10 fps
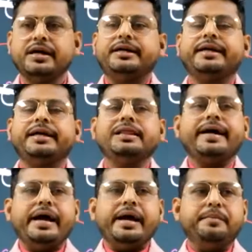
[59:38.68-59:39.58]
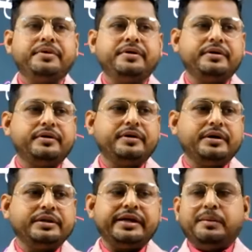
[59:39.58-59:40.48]
till the time
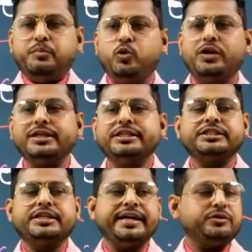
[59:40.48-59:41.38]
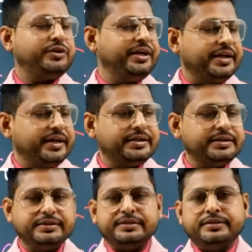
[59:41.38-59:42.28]
the computer is connected to the internet,
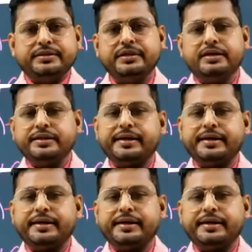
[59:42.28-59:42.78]
the